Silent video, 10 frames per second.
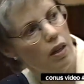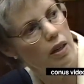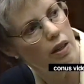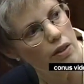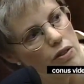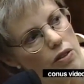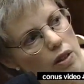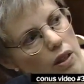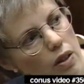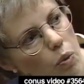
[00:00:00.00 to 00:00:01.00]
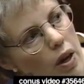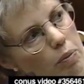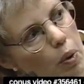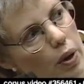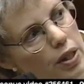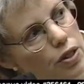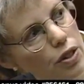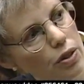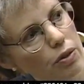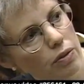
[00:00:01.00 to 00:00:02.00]
It's the
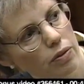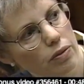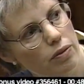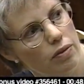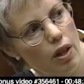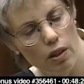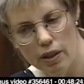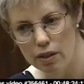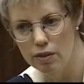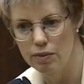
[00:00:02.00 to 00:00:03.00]
1.2 allele.